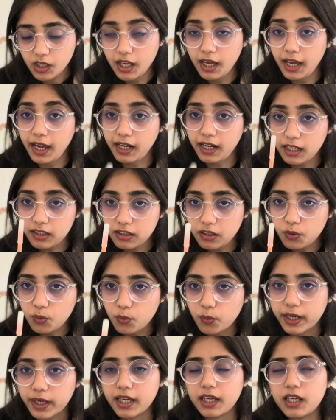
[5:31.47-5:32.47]
Another
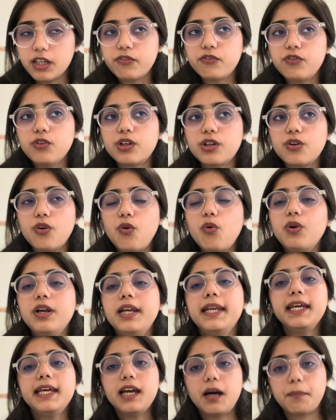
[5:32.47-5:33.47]
way, if you're
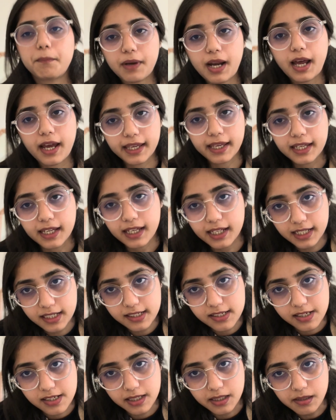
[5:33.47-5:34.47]
only applying in
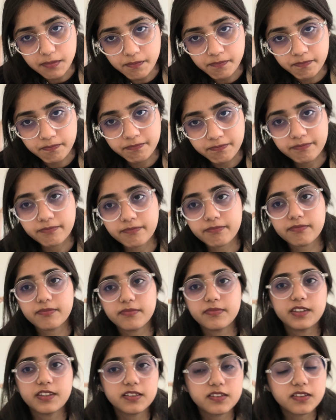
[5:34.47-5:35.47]
Italy,
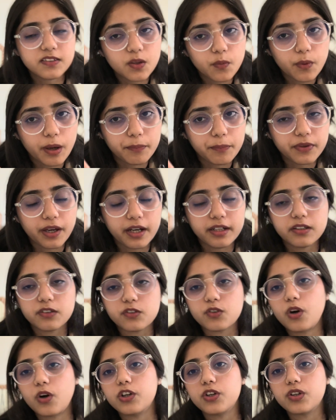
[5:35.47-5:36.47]
this is the website, it's
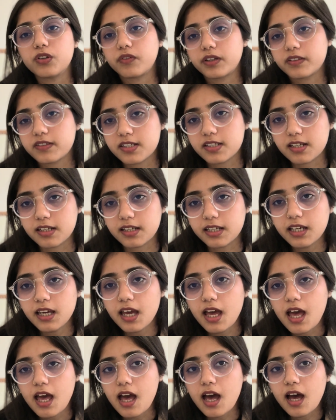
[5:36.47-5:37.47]
called Universitaly.
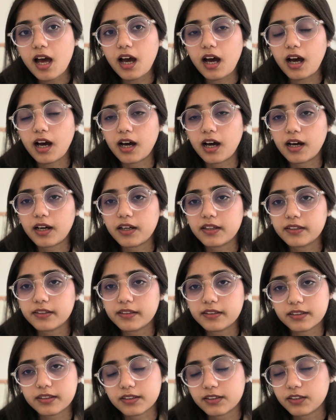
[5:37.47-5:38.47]

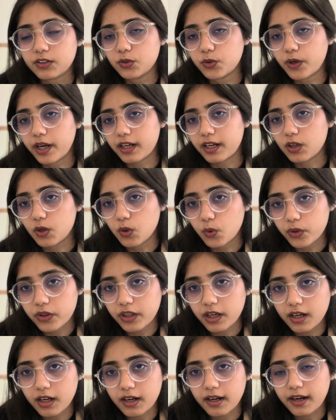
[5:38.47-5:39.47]
You can go
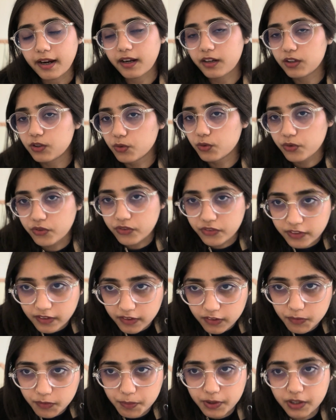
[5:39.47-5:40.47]
there and use
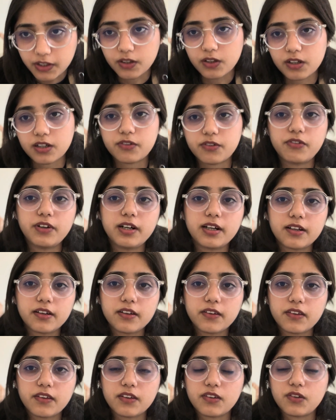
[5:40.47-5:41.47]
these particular
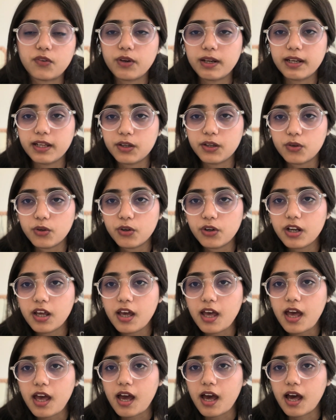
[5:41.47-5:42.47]
filters. It's really good,
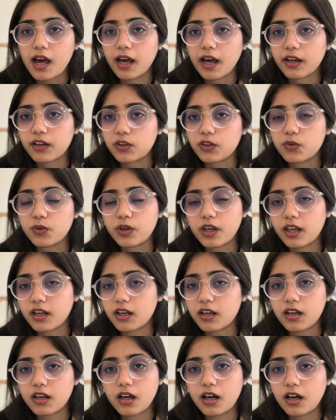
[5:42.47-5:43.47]
and you
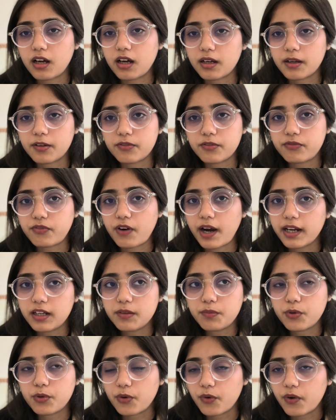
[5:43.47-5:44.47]
can find
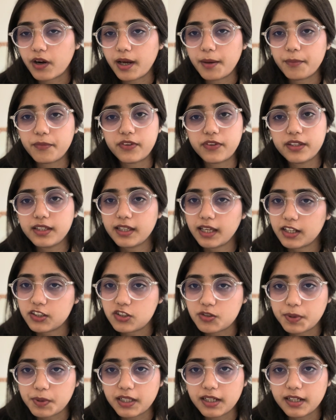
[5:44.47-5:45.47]
programs, see
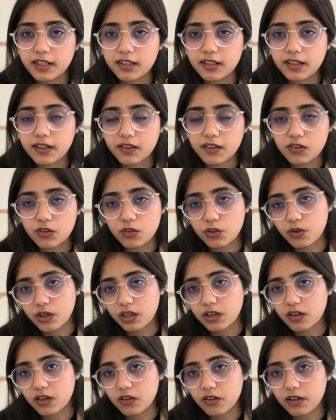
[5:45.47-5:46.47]
eligibility list. You
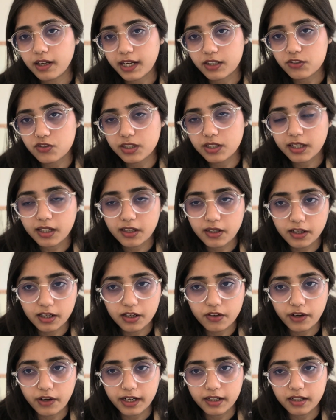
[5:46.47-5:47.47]
can actually click
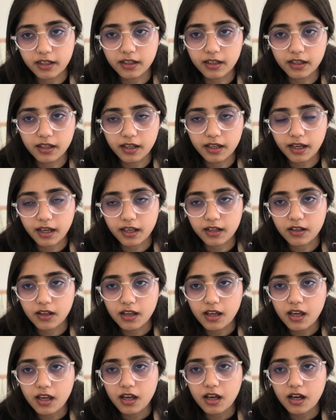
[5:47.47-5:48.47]
right here and
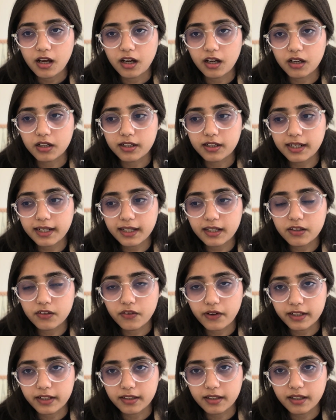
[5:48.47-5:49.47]
click
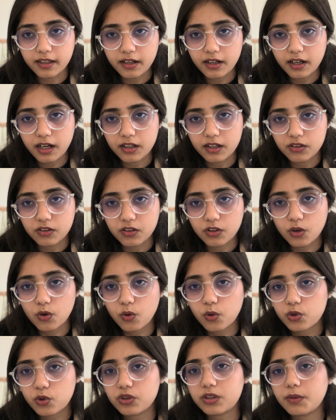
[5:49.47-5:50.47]
right there and go
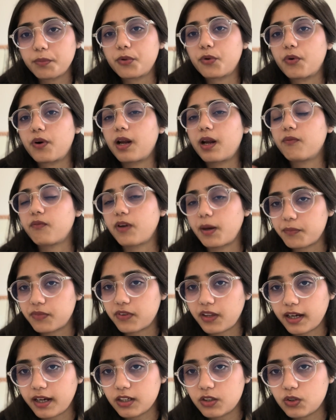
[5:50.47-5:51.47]
to the program
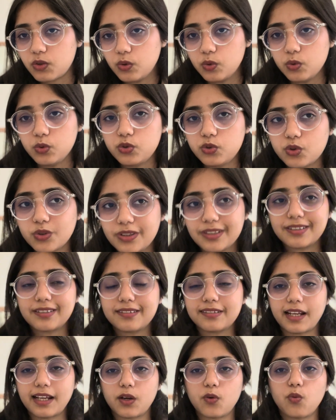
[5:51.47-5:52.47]
website too. So this is
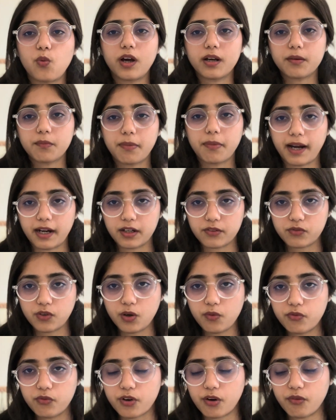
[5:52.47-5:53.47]
like one
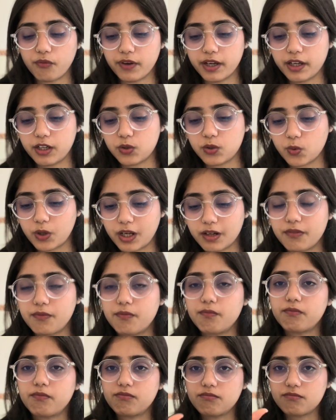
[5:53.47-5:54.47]
platform from where you can
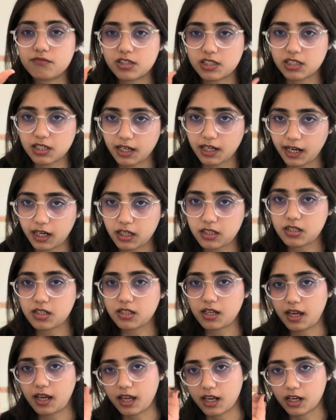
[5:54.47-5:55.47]
select
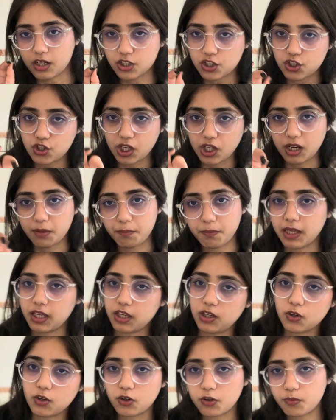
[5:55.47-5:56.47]
and cherry pick
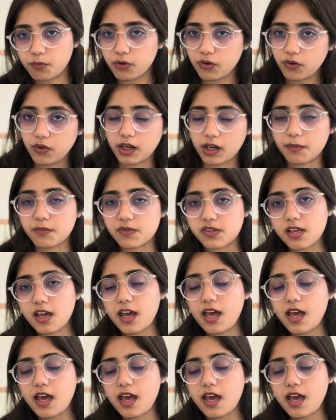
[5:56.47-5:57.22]
your programs.